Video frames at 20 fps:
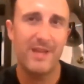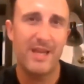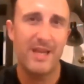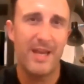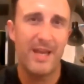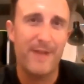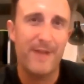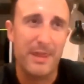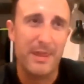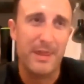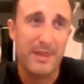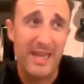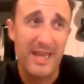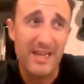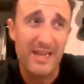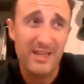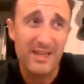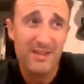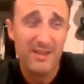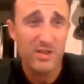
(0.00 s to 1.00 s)
if I
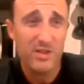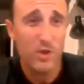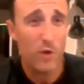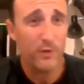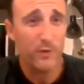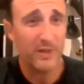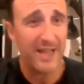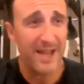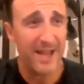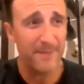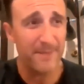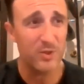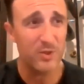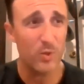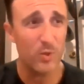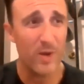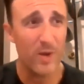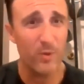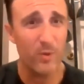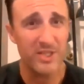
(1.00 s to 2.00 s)
think there's an overlap,
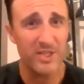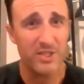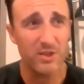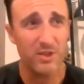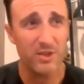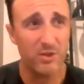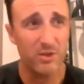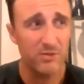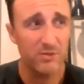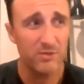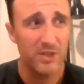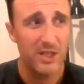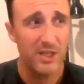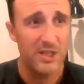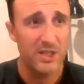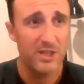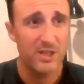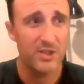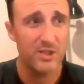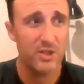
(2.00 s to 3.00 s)
do I whistle?
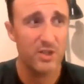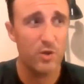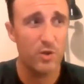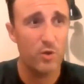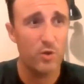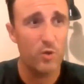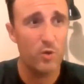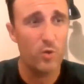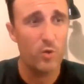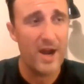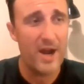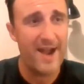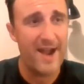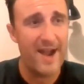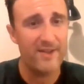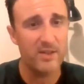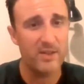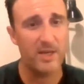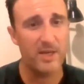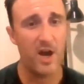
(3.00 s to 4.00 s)
Do I
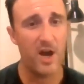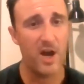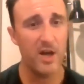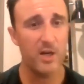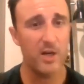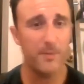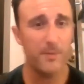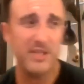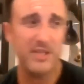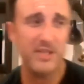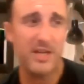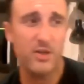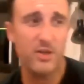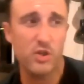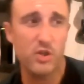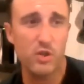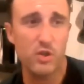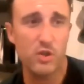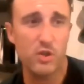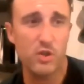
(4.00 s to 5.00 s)
have to be
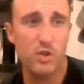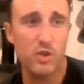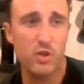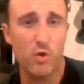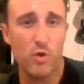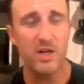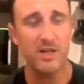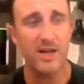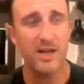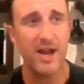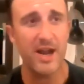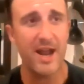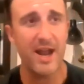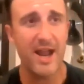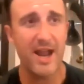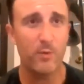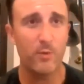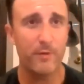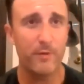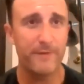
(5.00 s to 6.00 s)
100%
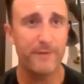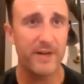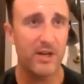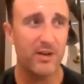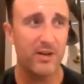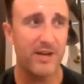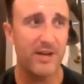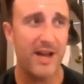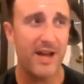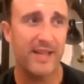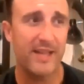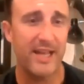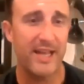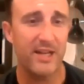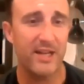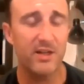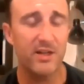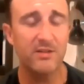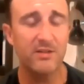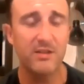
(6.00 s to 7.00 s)
sure and we'll figure it
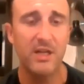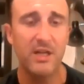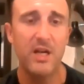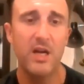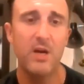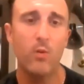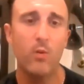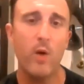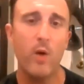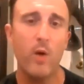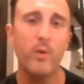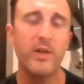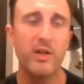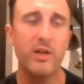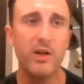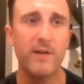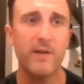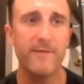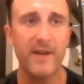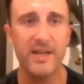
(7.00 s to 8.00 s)
out later? What
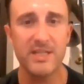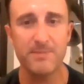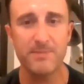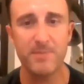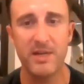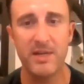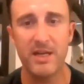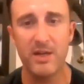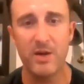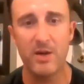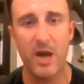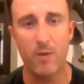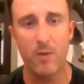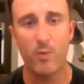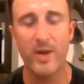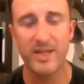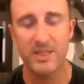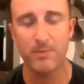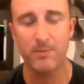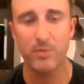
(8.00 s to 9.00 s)
would your advice be
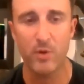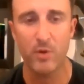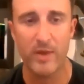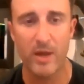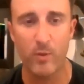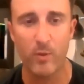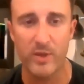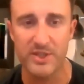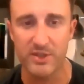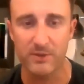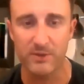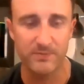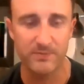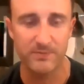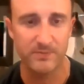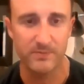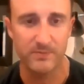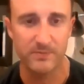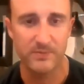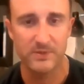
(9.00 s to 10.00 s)
on when to blow that
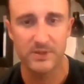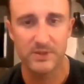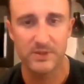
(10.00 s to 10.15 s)
whistle?